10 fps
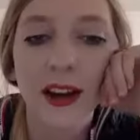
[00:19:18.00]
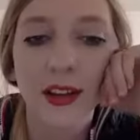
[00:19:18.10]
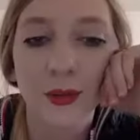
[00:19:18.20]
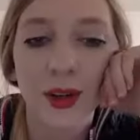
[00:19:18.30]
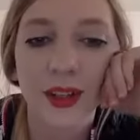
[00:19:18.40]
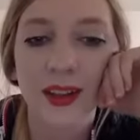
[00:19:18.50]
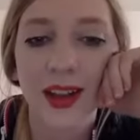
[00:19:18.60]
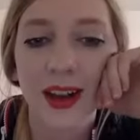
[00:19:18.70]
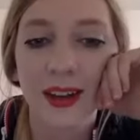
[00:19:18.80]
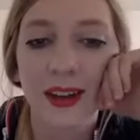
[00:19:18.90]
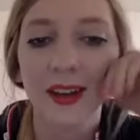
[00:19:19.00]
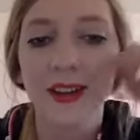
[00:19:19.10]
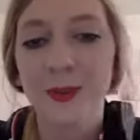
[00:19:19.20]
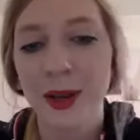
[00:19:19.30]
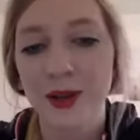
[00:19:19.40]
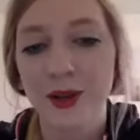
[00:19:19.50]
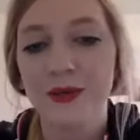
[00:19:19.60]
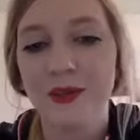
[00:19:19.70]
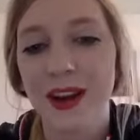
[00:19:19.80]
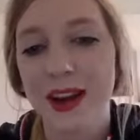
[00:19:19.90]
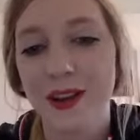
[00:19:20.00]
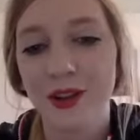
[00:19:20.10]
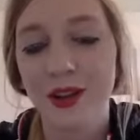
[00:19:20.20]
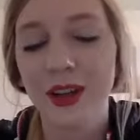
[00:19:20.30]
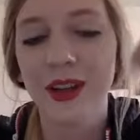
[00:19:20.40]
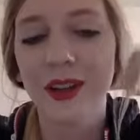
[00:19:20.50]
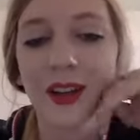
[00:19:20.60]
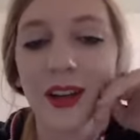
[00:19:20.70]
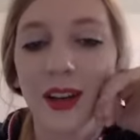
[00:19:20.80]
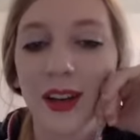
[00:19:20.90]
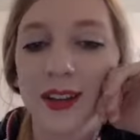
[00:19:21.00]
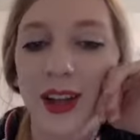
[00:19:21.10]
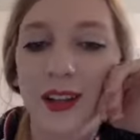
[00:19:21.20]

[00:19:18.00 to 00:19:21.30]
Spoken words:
was like, especially financially, because I think